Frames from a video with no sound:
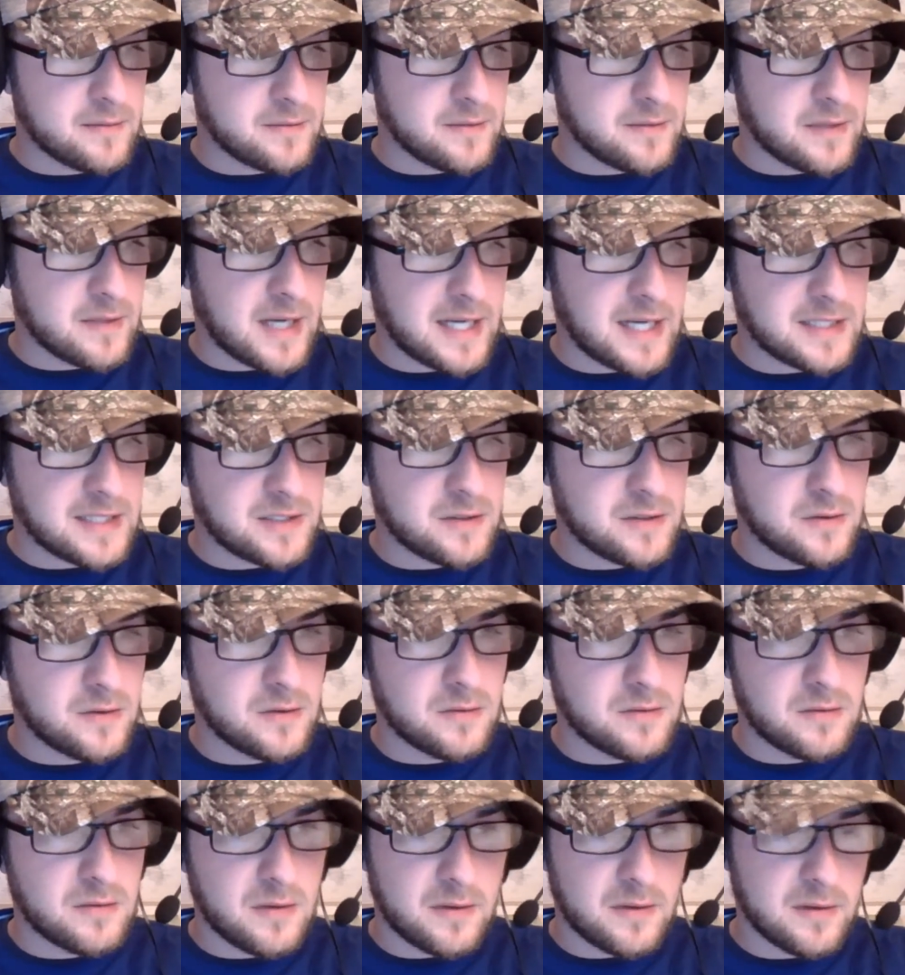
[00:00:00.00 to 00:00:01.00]
high
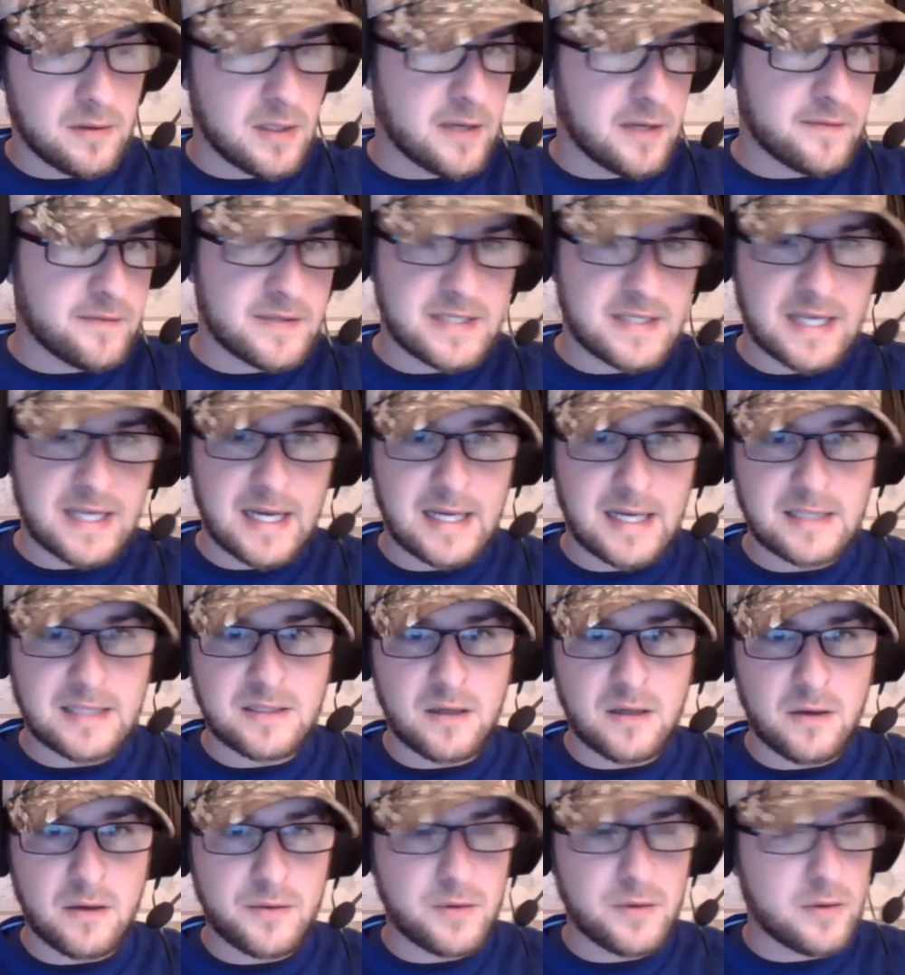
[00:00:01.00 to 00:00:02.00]
school, loved science
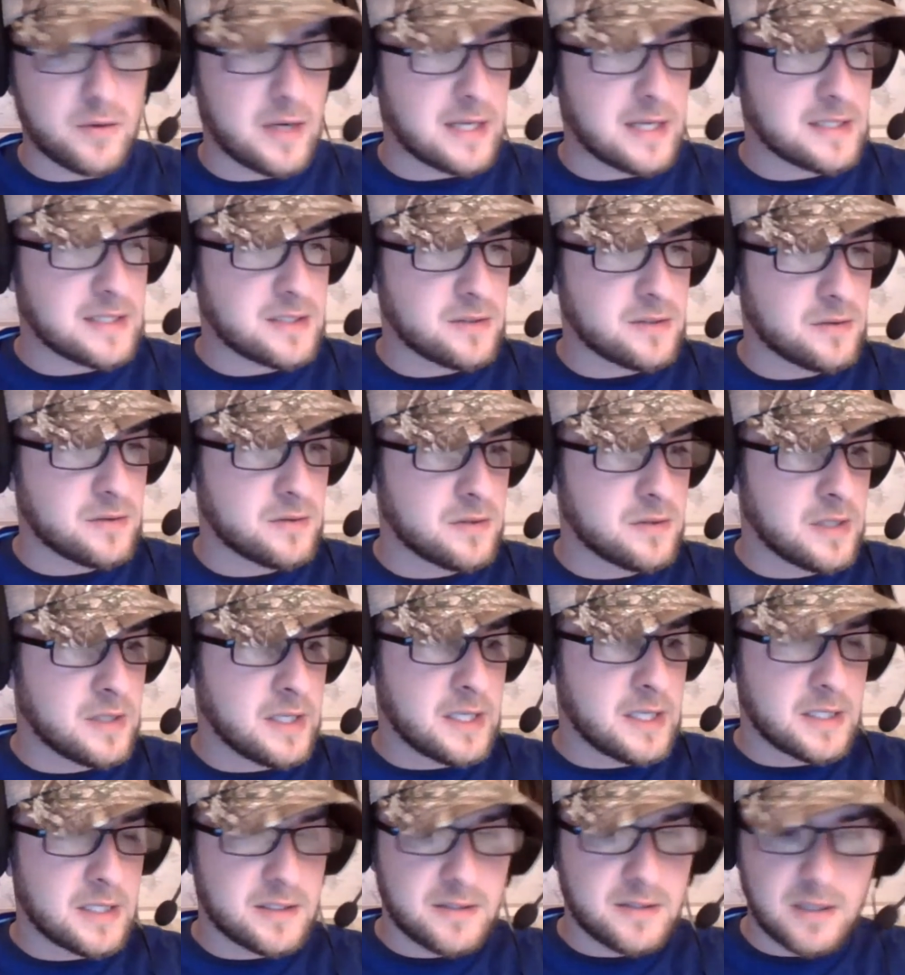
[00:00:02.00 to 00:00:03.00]
all through high school,
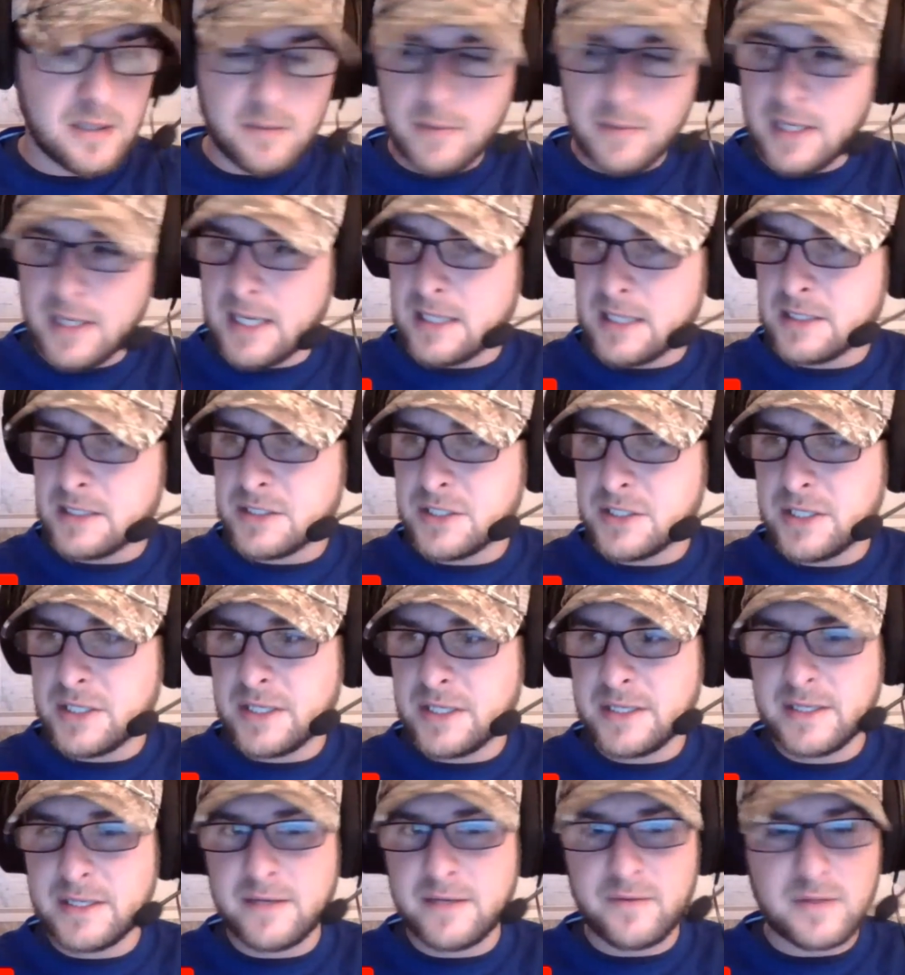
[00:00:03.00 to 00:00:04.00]
took biology
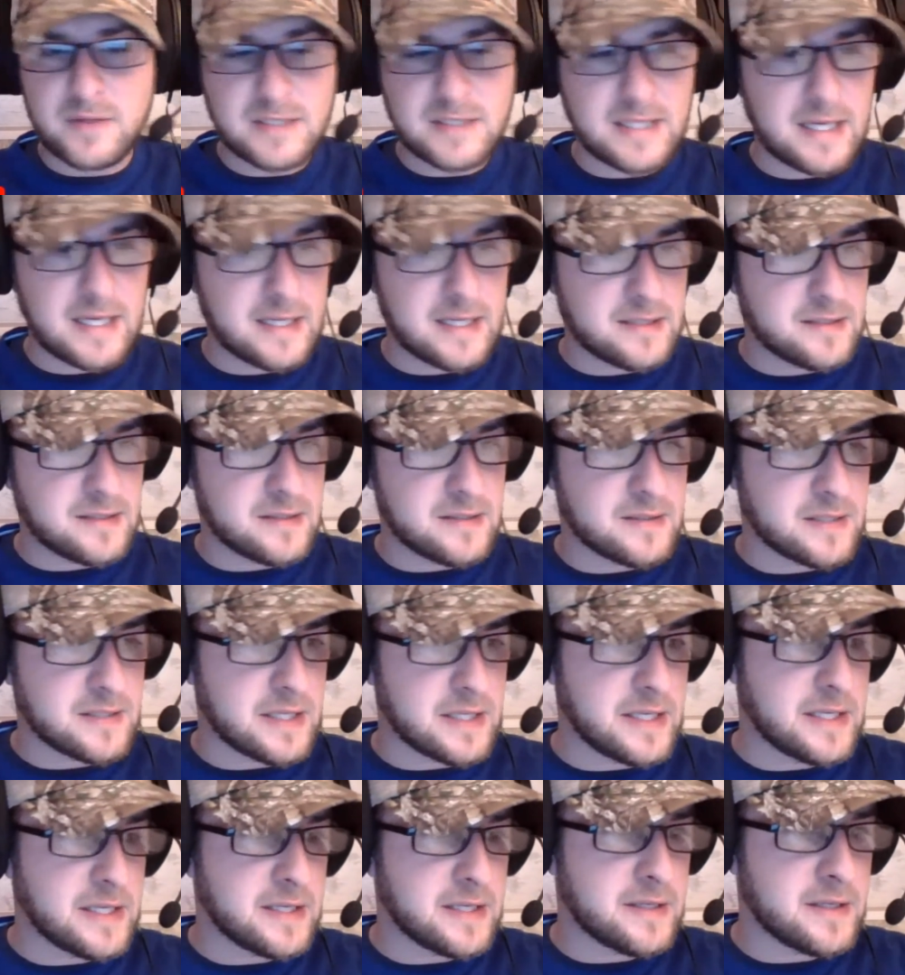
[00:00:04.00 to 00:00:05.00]
and different sciences
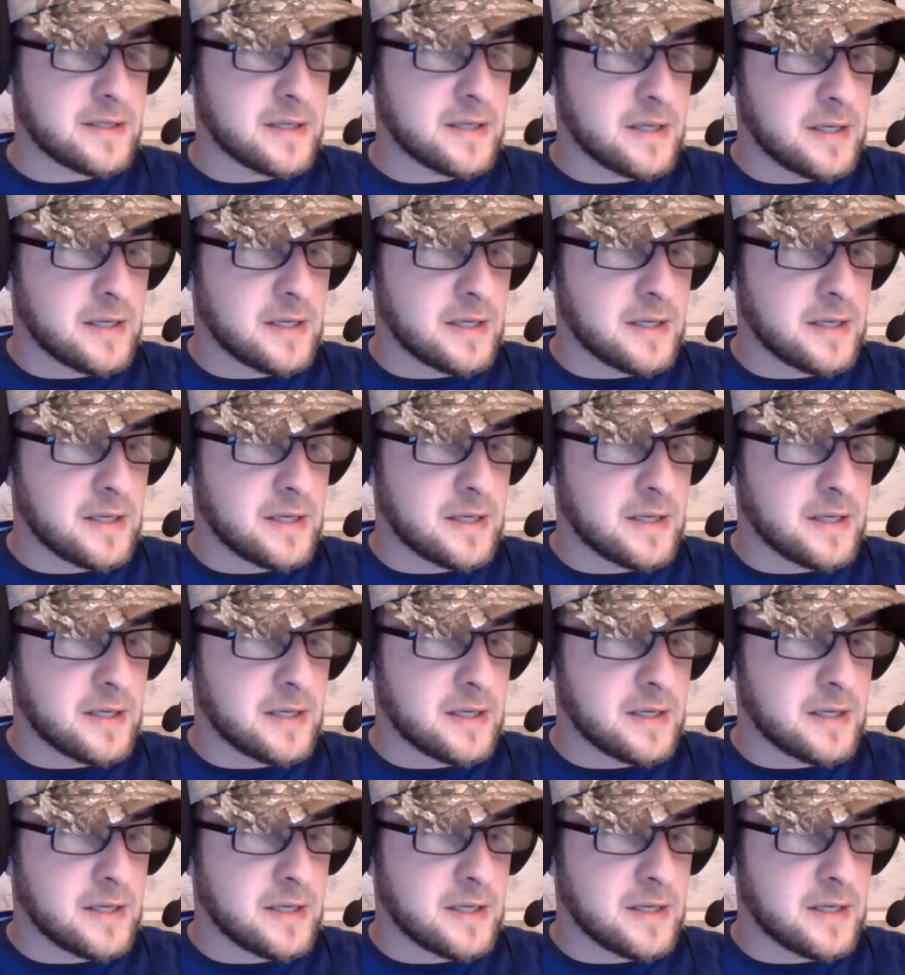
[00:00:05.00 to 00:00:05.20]
in